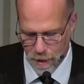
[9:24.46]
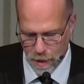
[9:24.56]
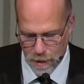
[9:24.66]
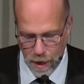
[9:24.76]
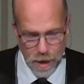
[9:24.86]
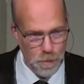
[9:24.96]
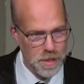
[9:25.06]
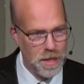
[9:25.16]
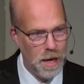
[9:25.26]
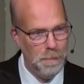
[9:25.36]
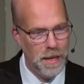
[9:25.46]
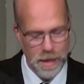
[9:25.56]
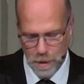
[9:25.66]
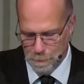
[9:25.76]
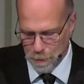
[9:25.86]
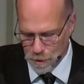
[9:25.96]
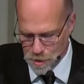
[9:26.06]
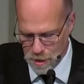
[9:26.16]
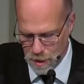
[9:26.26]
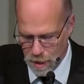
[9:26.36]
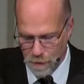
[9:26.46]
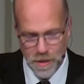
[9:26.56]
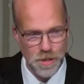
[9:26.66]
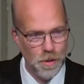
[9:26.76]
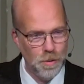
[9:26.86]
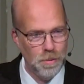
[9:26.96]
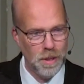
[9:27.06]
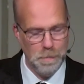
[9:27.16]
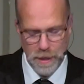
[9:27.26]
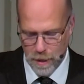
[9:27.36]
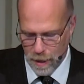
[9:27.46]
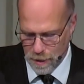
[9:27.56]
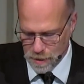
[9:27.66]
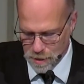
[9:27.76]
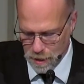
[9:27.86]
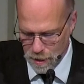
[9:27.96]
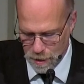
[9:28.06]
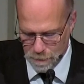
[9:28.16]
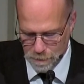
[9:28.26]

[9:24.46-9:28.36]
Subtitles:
God was coming in the person of his only begotten Son.